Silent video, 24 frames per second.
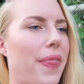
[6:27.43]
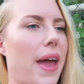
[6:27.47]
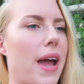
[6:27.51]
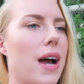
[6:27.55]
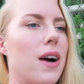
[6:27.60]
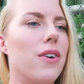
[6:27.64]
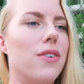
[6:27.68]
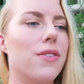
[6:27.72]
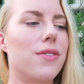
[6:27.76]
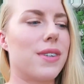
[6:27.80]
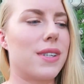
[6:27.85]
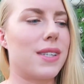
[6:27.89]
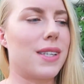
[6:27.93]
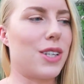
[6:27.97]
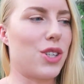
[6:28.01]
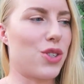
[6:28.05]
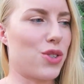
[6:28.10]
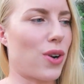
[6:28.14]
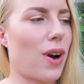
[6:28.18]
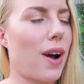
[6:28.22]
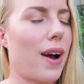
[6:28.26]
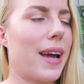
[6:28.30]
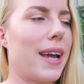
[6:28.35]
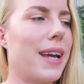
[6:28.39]
They are obviously
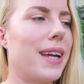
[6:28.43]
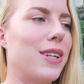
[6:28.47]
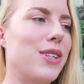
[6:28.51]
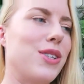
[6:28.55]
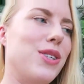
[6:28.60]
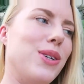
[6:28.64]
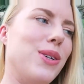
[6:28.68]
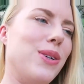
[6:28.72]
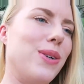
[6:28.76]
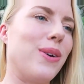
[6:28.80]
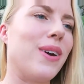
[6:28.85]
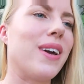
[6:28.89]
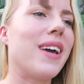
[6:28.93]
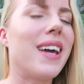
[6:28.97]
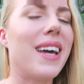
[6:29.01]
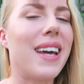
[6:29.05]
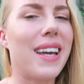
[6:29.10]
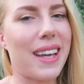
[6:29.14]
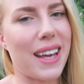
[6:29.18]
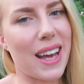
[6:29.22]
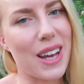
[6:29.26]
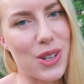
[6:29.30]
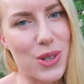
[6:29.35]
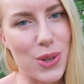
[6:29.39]
trying to
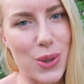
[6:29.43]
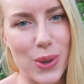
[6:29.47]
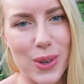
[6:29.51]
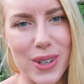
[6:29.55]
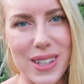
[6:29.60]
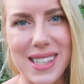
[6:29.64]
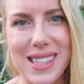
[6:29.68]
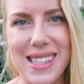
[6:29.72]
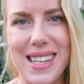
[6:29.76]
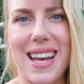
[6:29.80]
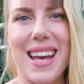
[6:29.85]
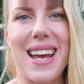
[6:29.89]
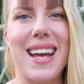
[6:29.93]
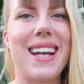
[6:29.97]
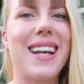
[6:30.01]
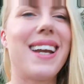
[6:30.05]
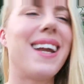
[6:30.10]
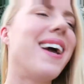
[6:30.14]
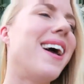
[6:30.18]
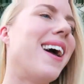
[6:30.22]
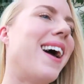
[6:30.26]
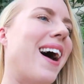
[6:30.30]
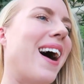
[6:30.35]
get tourists in.